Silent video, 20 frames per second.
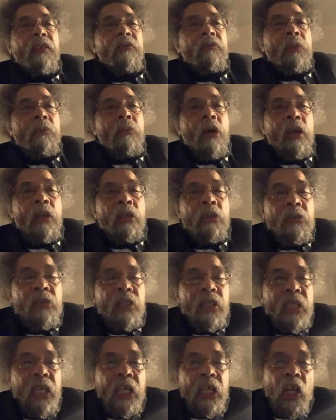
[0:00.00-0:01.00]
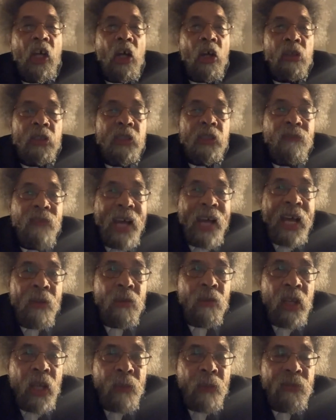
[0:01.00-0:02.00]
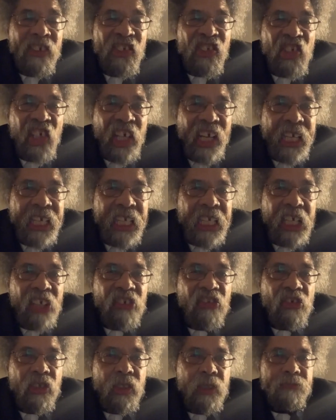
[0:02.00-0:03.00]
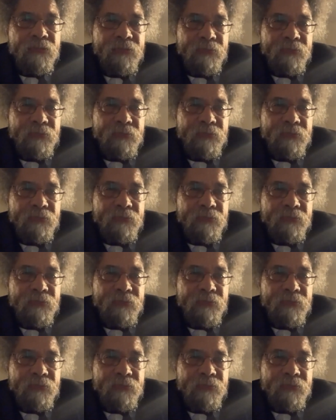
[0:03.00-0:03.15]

What Martin Luther King called the survival of the slickest,